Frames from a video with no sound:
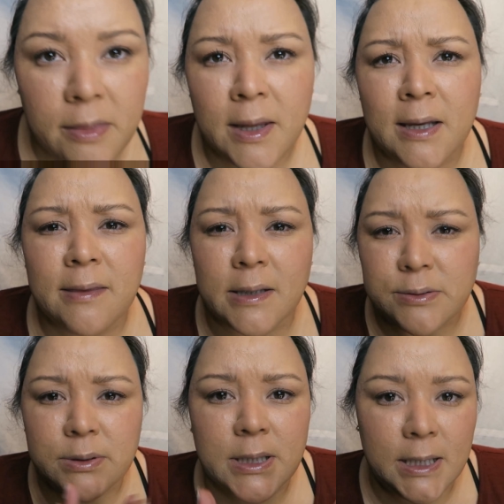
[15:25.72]
I think
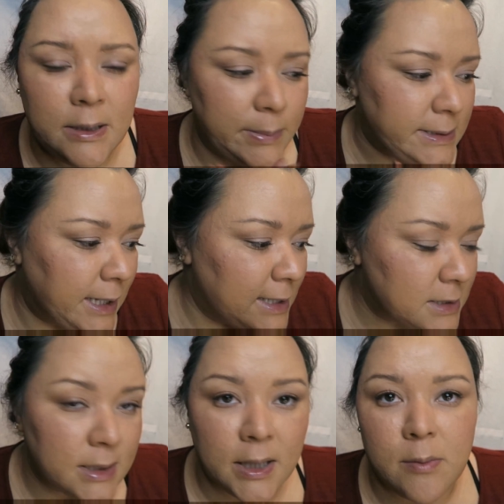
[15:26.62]
that's really it
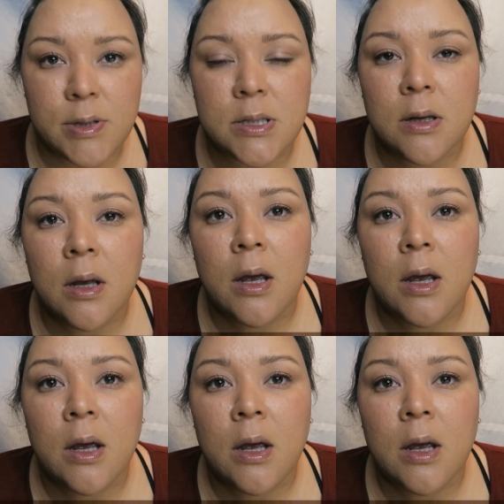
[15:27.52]
besides lips.